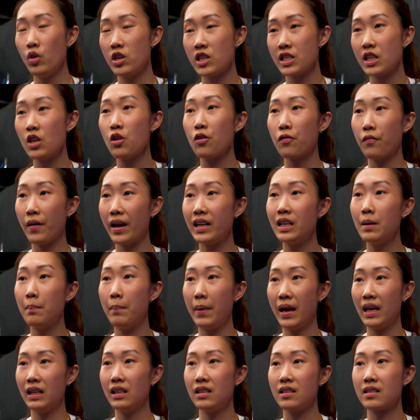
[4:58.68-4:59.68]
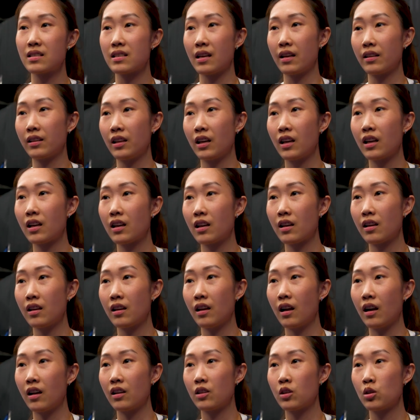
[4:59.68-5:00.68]
we just need to find a balance, I think,
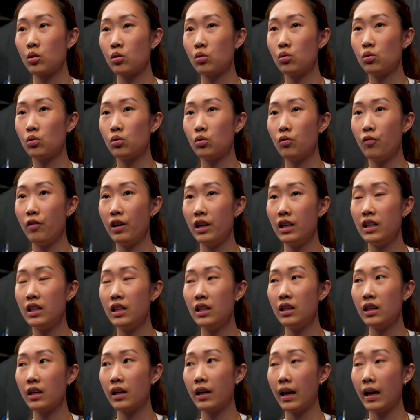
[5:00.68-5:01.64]
yeah, to really